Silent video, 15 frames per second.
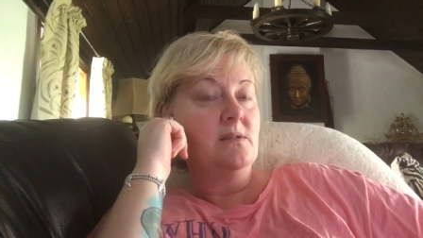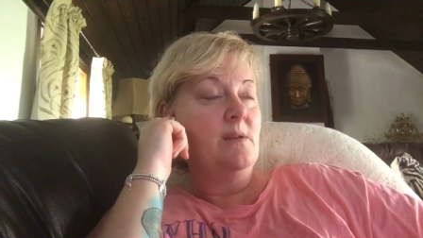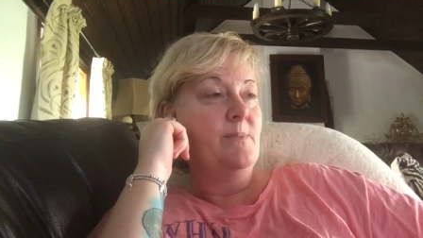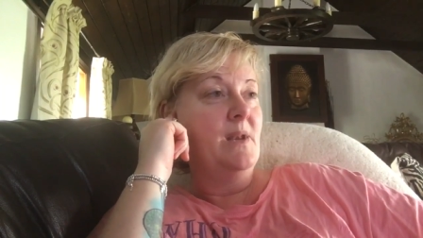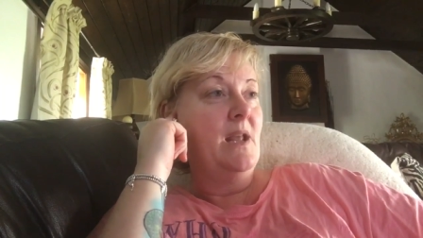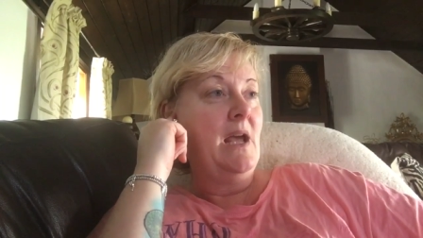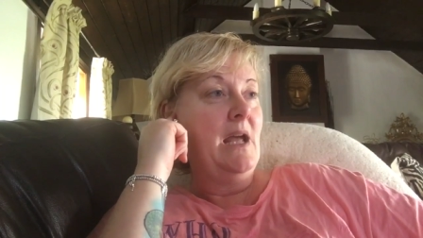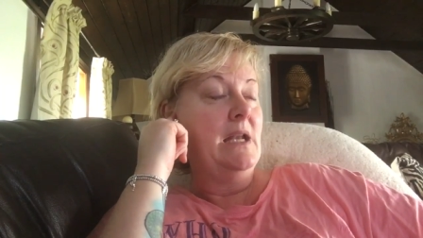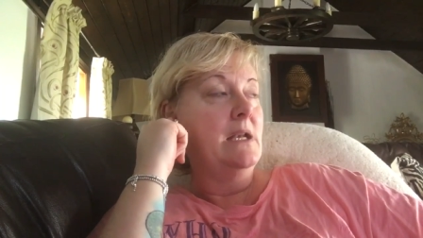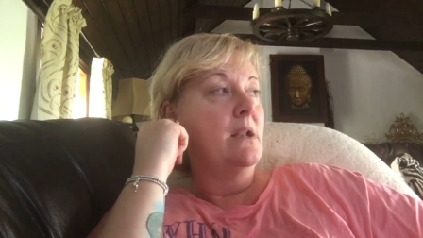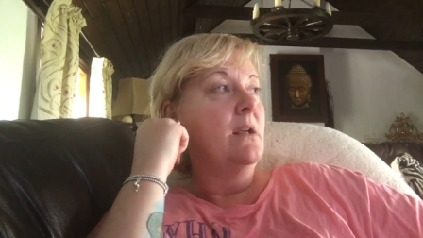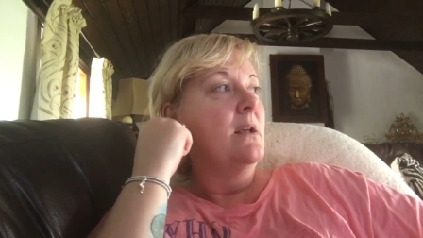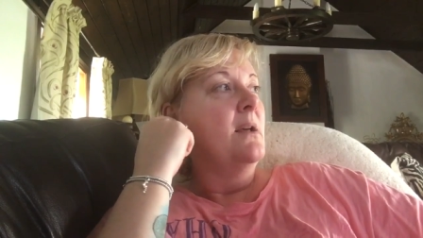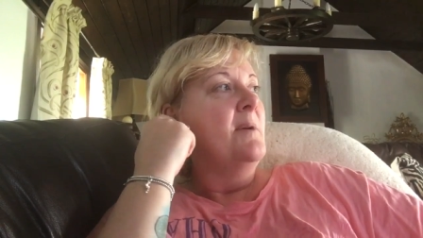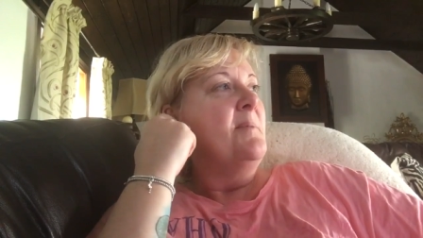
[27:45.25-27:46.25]
see my
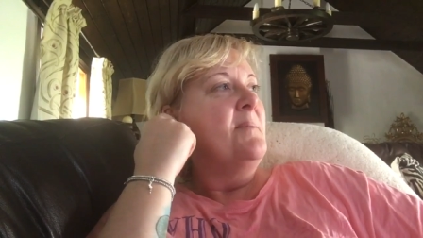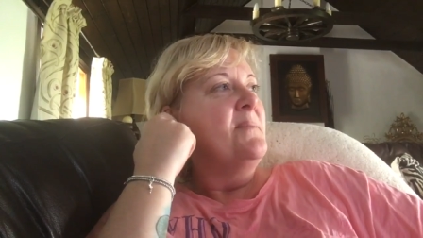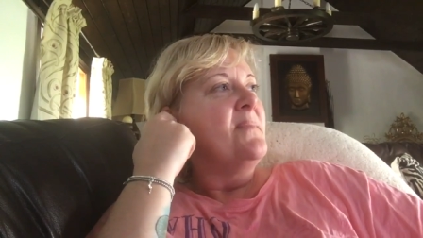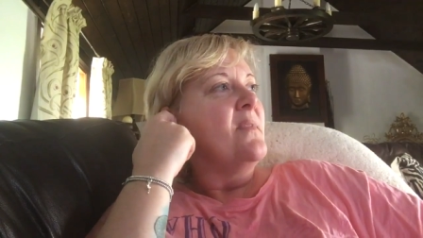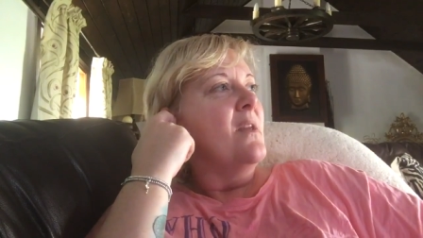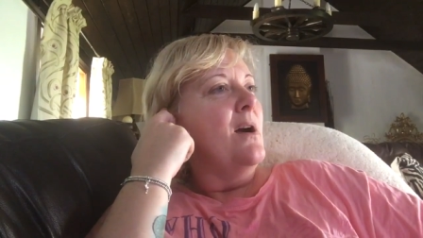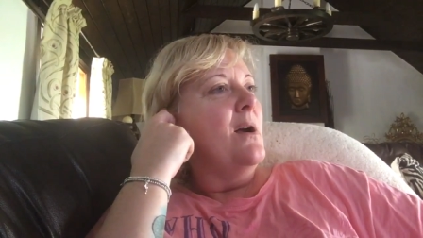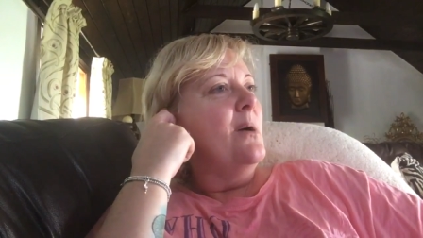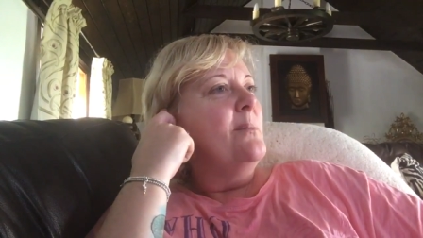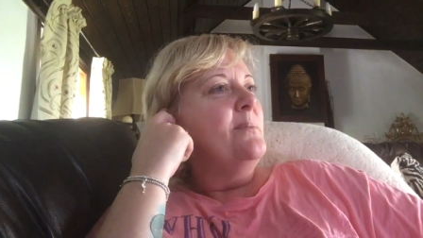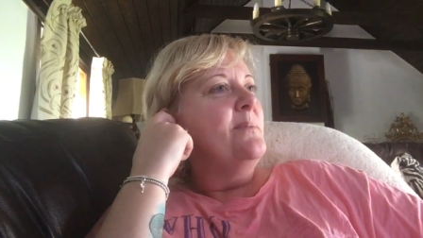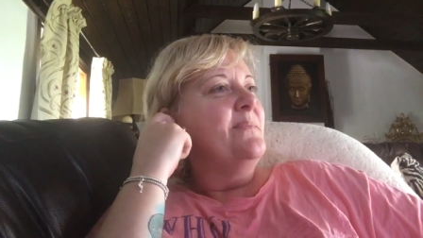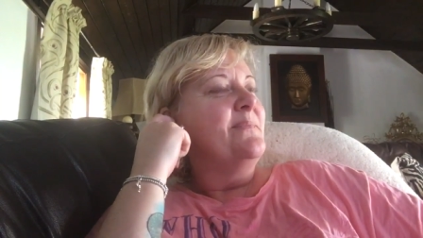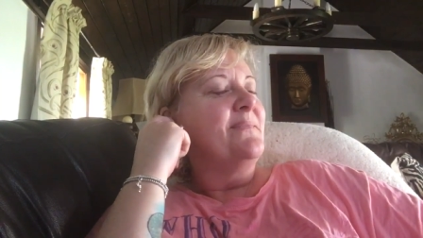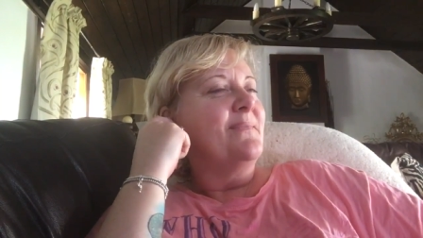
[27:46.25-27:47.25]

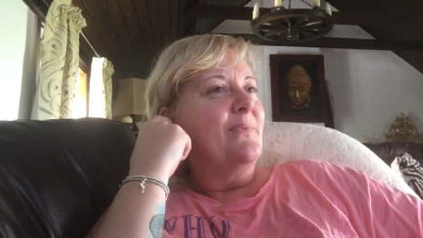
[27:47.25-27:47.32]
nan.